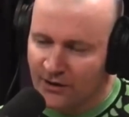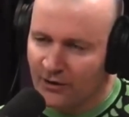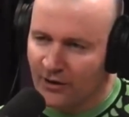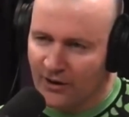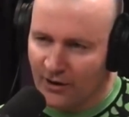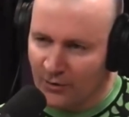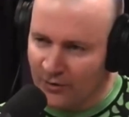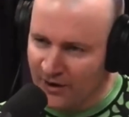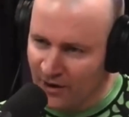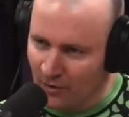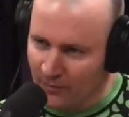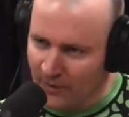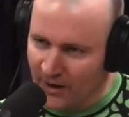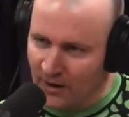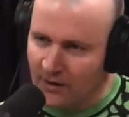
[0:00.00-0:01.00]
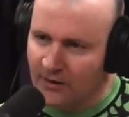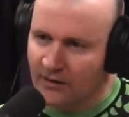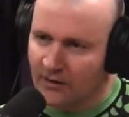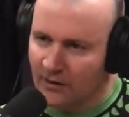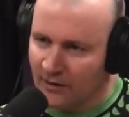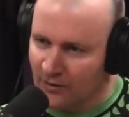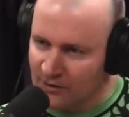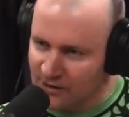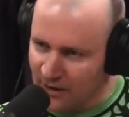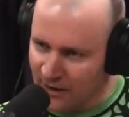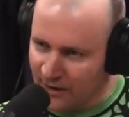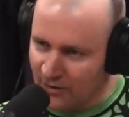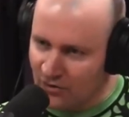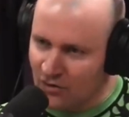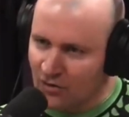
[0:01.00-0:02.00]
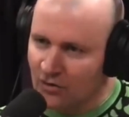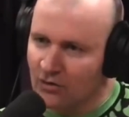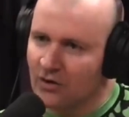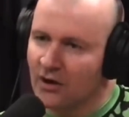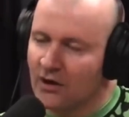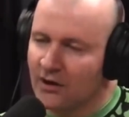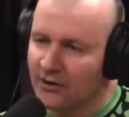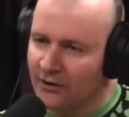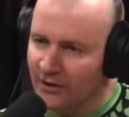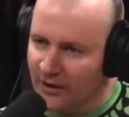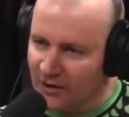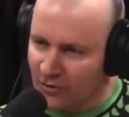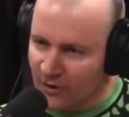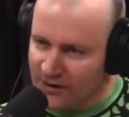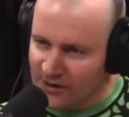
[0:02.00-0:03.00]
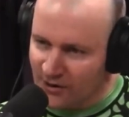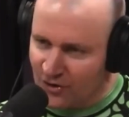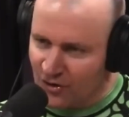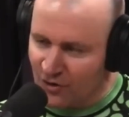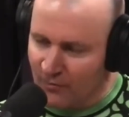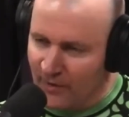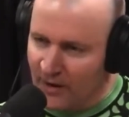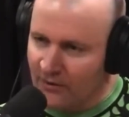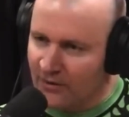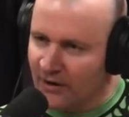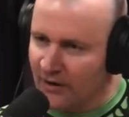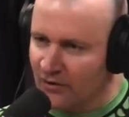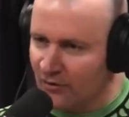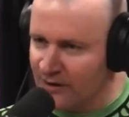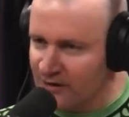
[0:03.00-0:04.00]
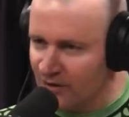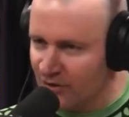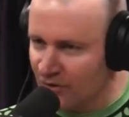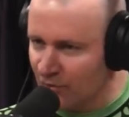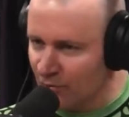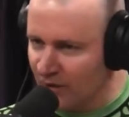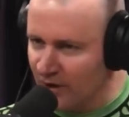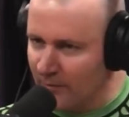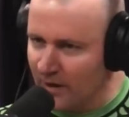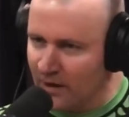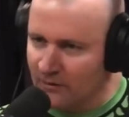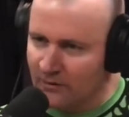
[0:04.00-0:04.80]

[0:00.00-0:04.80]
You're going to go knee on belly. You're going to go side control. You're going to transition to mount. You're going to transition to rear mount.